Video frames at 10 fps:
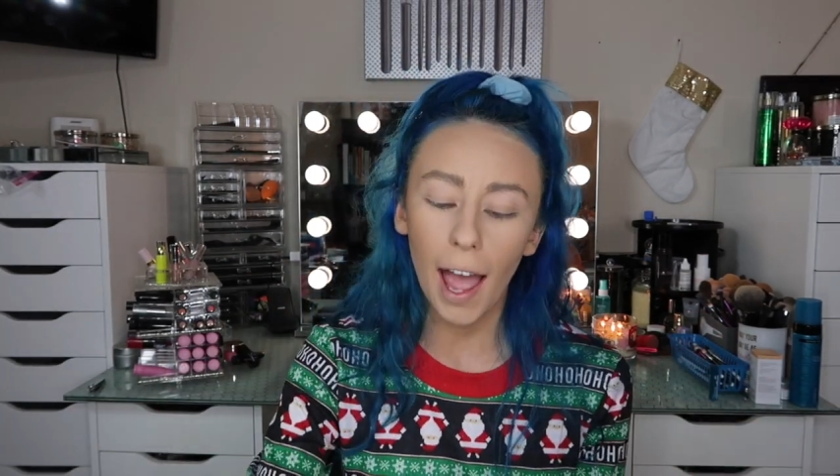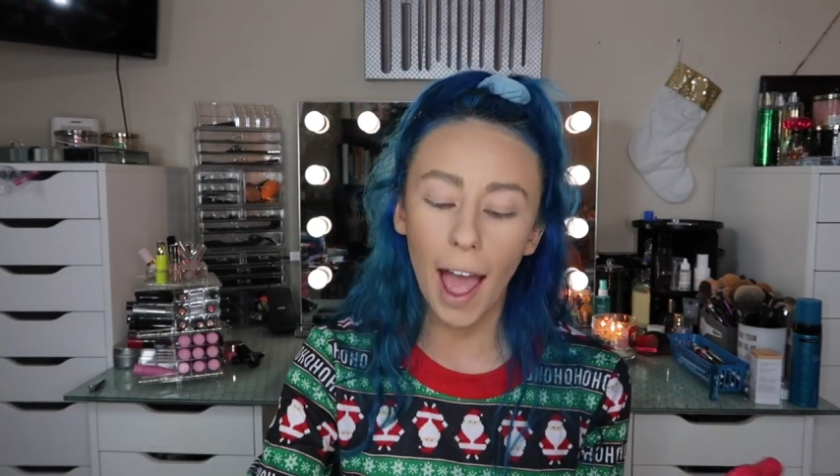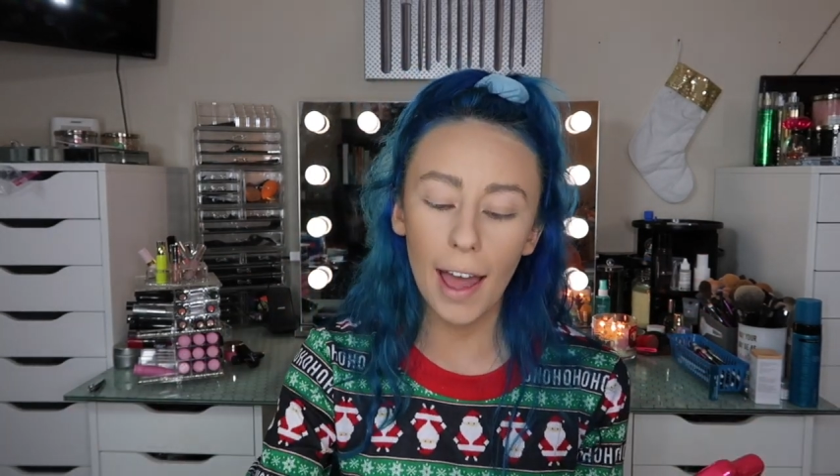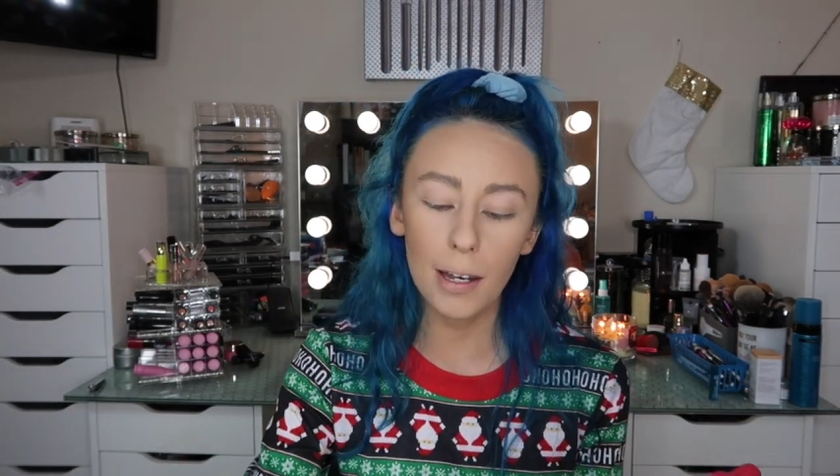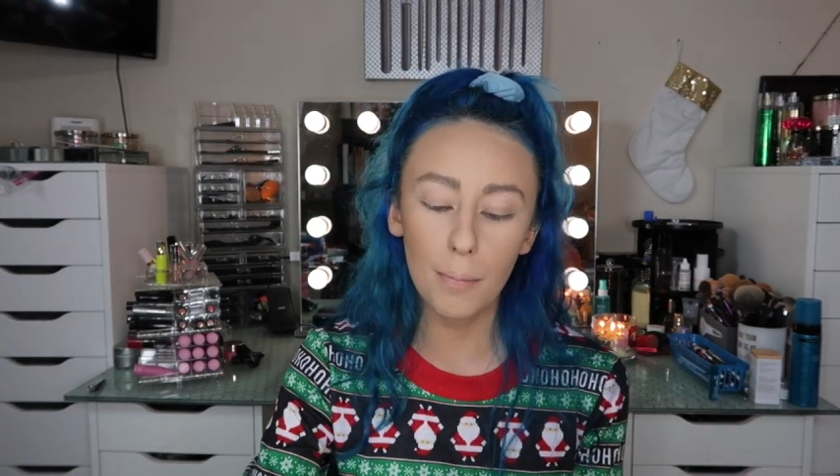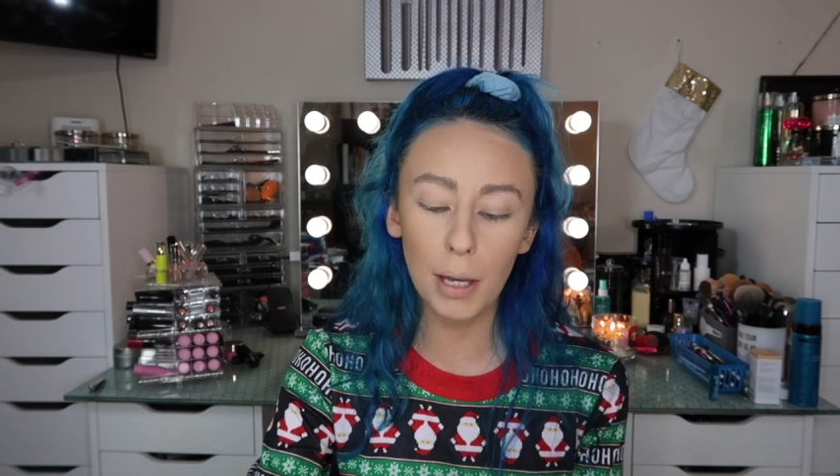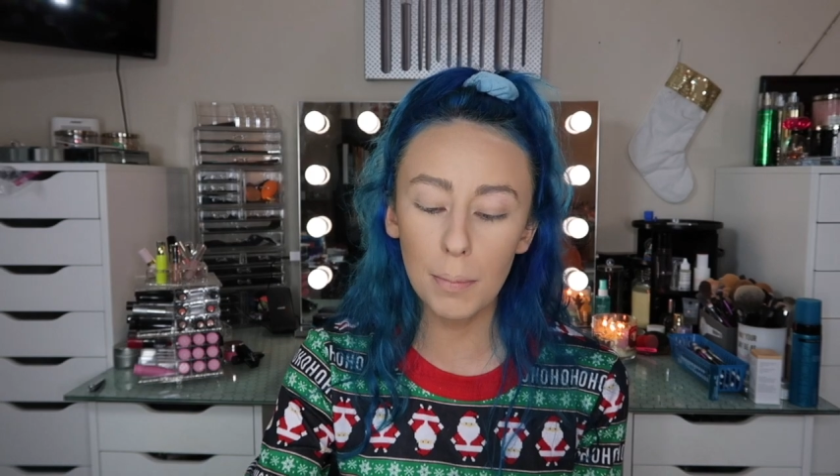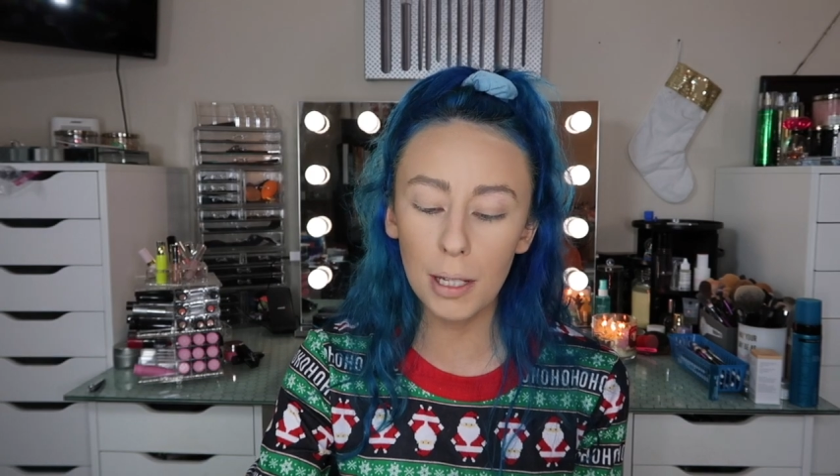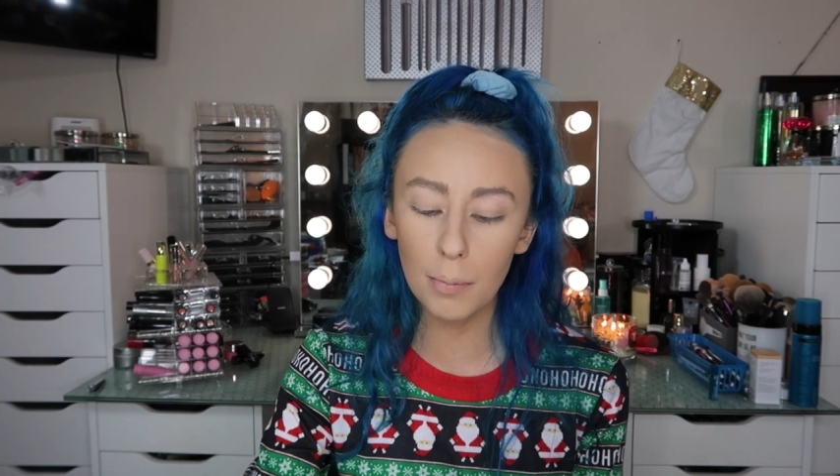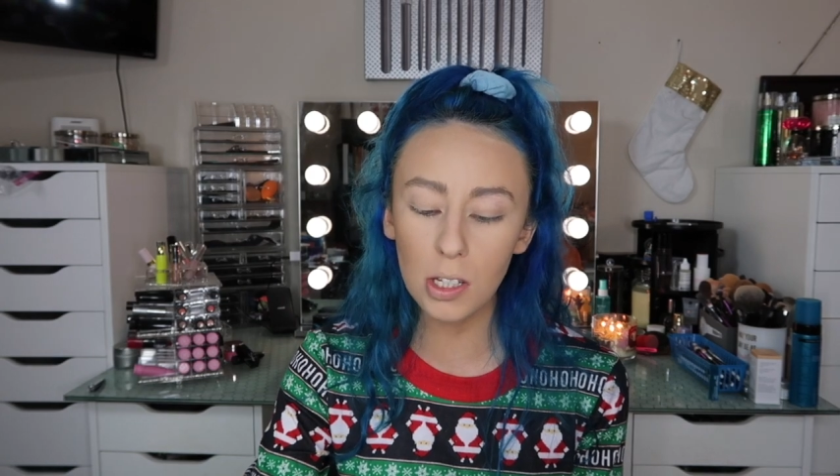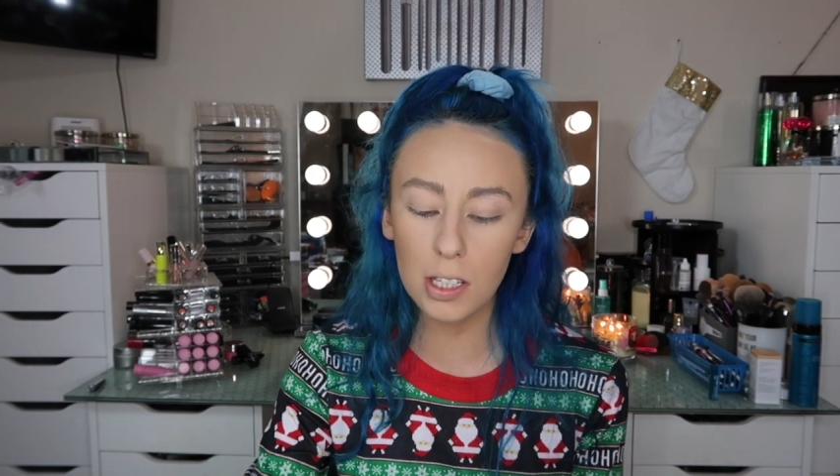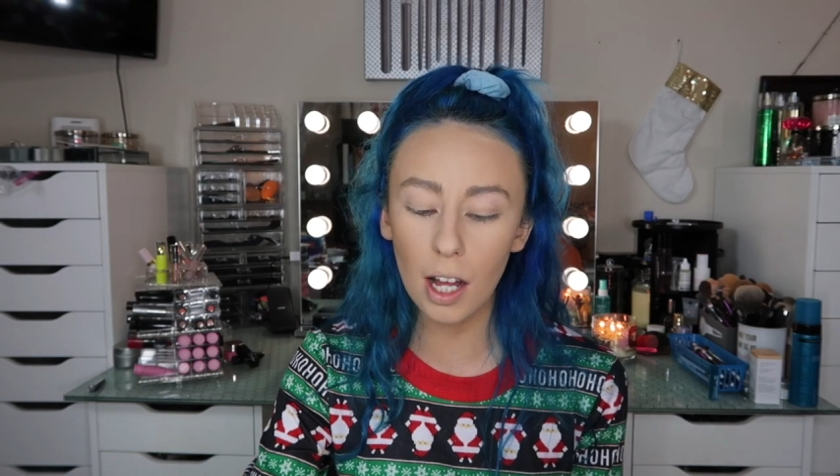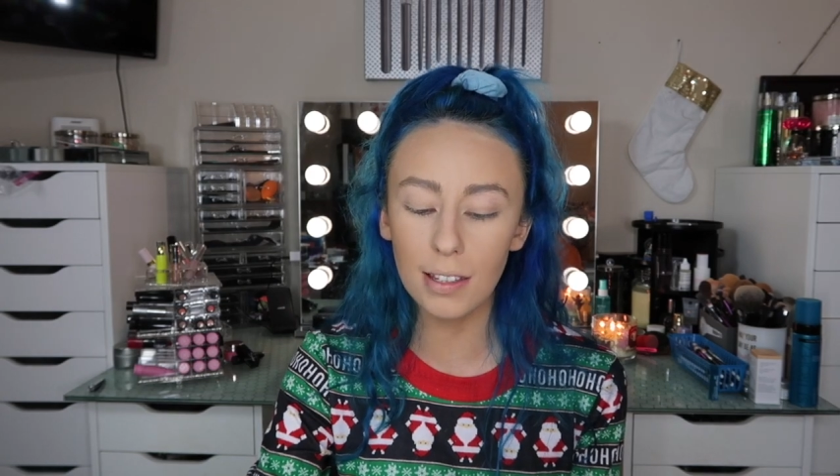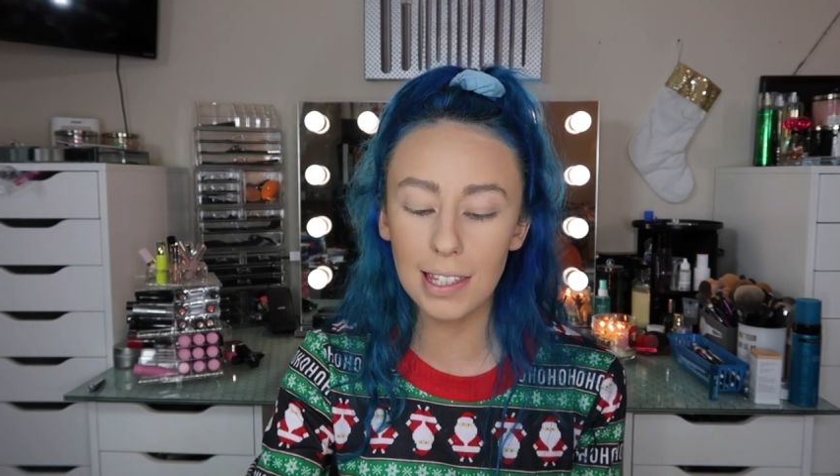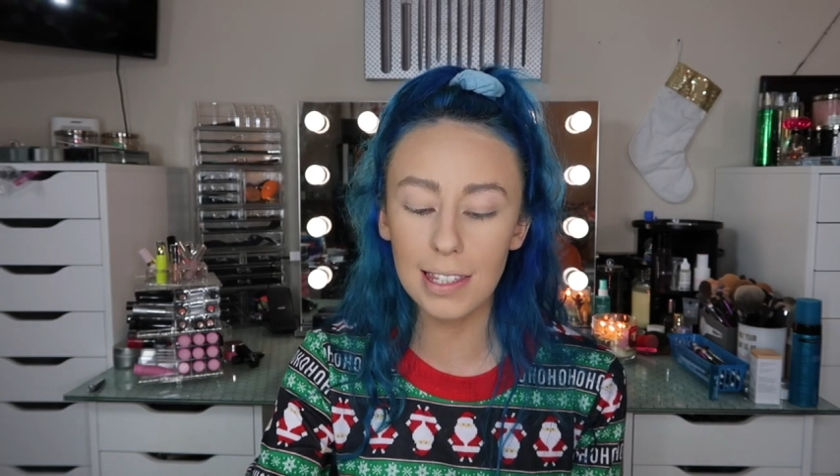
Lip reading: and maybe I'm just not